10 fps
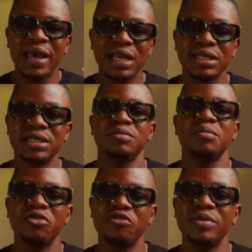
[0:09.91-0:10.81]
adding
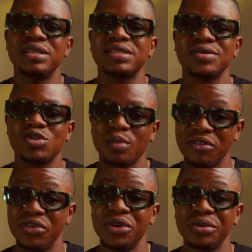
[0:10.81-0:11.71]
movement to my
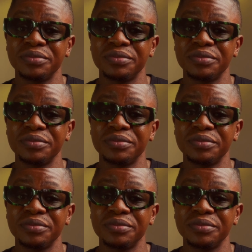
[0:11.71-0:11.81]
video,